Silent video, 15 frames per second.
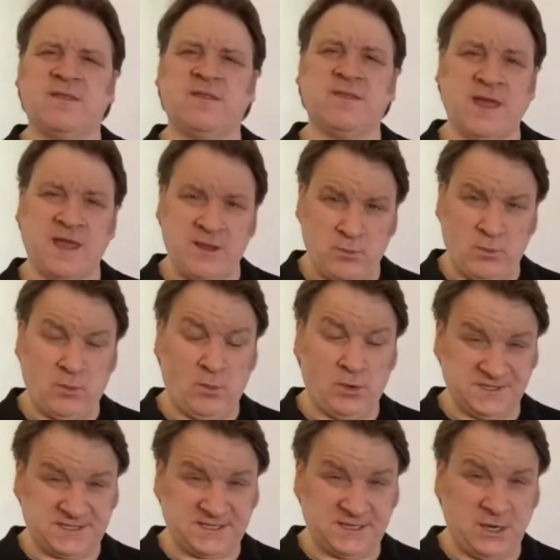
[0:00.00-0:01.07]
they will
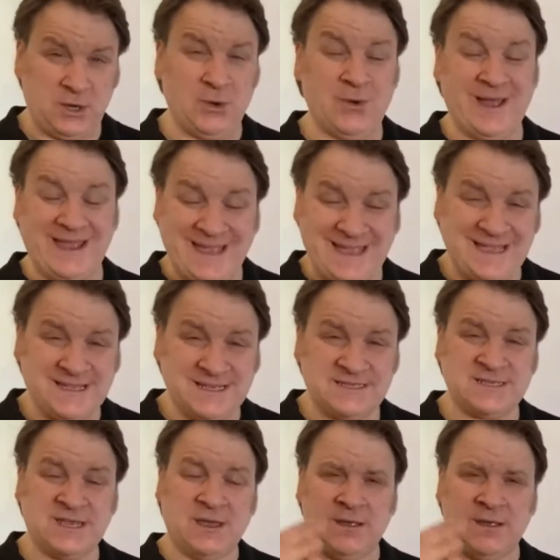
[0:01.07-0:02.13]
want to know
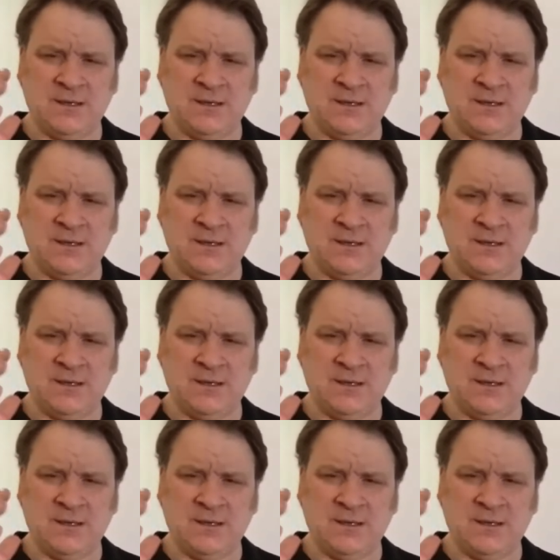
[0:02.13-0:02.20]
is